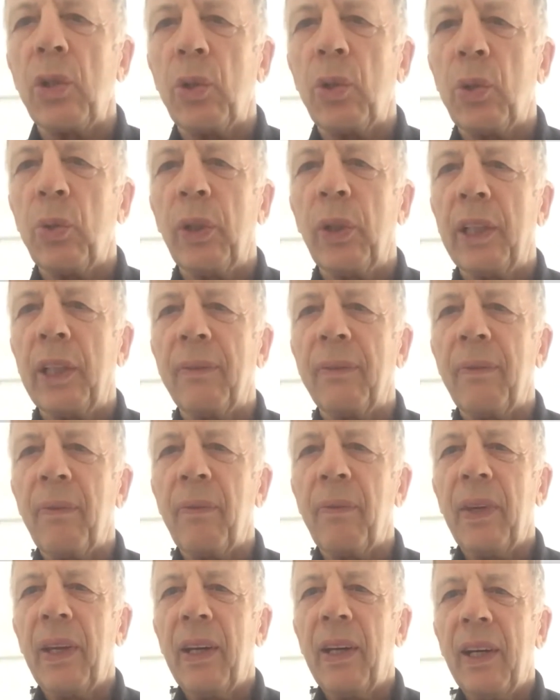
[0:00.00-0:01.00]
to it.
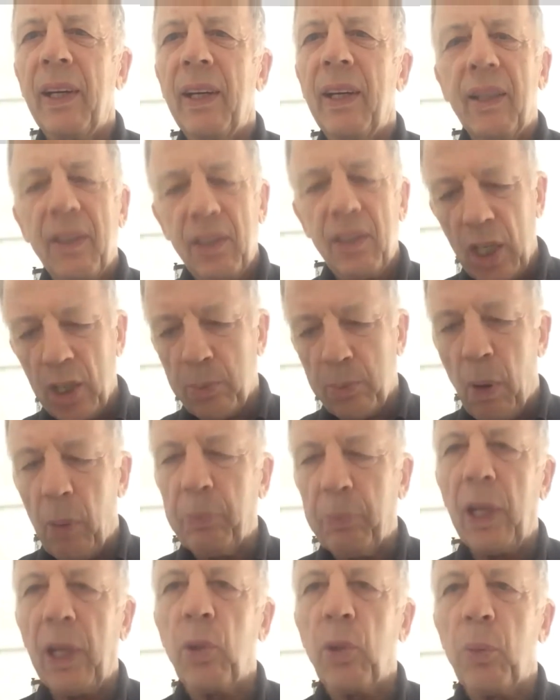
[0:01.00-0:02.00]
Just
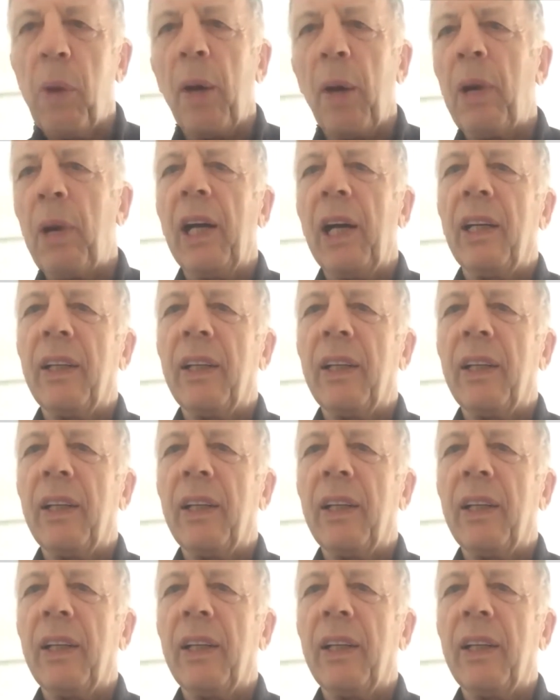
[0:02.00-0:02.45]
popped into my mind.